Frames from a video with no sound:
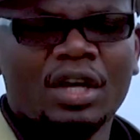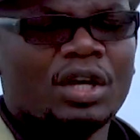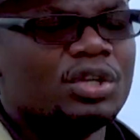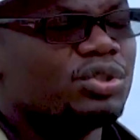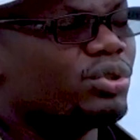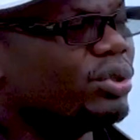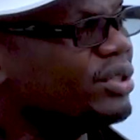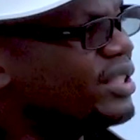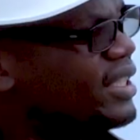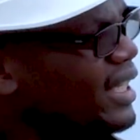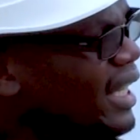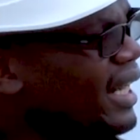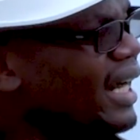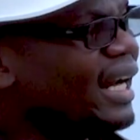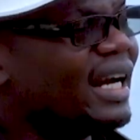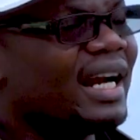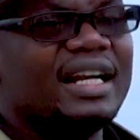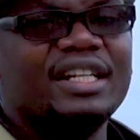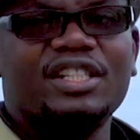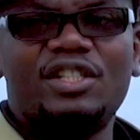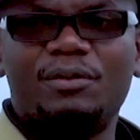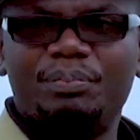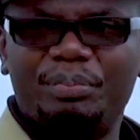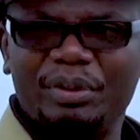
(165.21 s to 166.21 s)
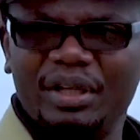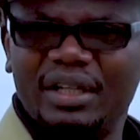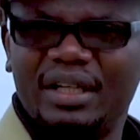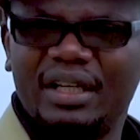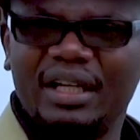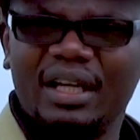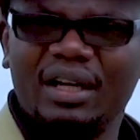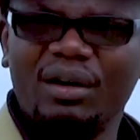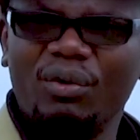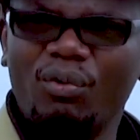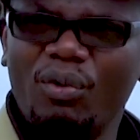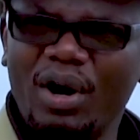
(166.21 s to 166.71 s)
So generally
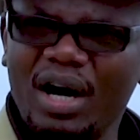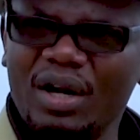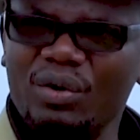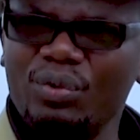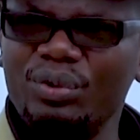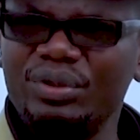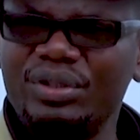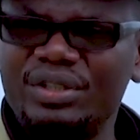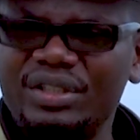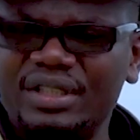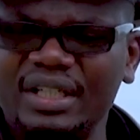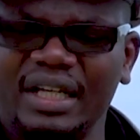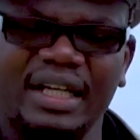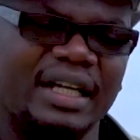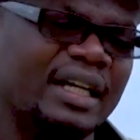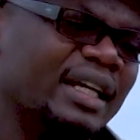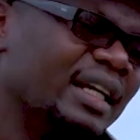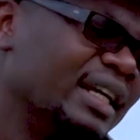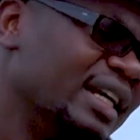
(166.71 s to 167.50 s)
speaking, one would say